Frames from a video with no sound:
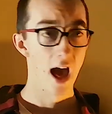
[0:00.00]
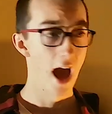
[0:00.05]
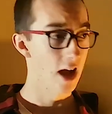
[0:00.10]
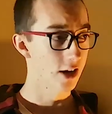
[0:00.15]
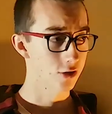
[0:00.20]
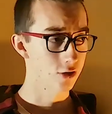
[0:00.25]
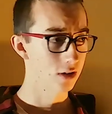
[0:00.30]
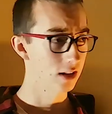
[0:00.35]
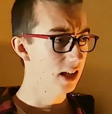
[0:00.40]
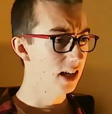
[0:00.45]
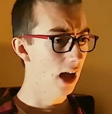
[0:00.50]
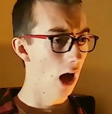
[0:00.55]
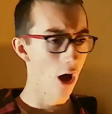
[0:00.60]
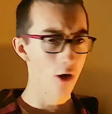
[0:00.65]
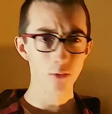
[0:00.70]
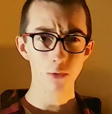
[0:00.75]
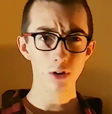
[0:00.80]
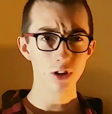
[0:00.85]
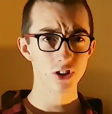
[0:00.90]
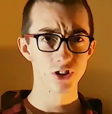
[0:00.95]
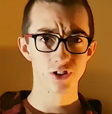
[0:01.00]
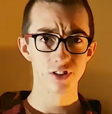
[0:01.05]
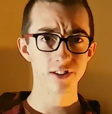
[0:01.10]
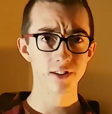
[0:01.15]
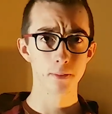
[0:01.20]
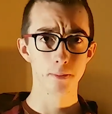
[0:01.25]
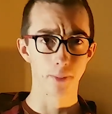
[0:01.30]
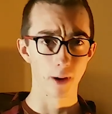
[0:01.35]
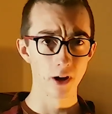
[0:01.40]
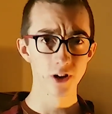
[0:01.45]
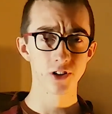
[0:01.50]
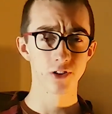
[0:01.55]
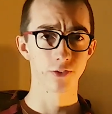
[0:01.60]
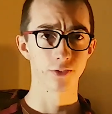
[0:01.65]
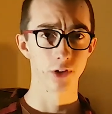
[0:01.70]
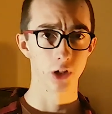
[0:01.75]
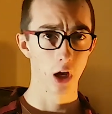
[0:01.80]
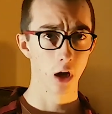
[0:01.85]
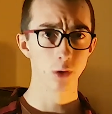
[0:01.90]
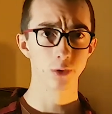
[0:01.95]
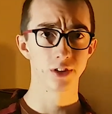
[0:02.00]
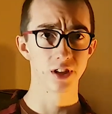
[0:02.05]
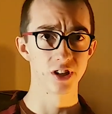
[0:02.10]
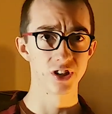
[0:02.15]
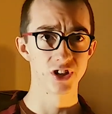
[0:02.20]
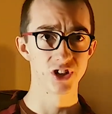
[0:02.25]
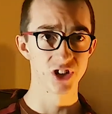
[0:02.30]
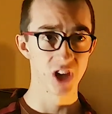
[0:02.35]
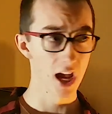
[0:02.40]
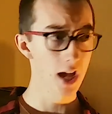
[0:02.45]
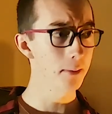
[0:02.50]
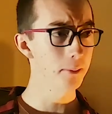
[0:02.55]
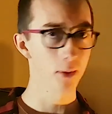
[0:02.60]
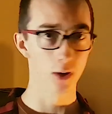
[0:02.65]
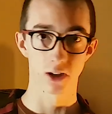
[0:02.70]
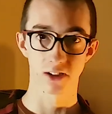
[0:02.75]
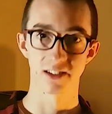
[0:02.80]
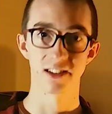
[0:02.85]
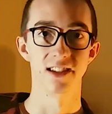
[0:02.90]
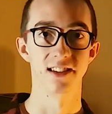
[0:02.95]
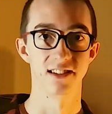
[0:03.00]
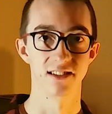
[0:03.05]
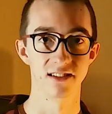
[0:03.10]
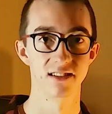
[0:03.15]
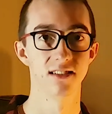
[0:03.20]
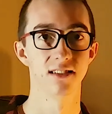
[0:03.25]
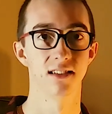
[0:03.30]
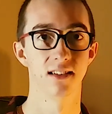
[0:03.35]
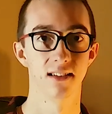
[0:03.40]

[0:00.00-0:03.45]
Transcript: Actually, Unreal is just a bunch of nodes and checkboxes.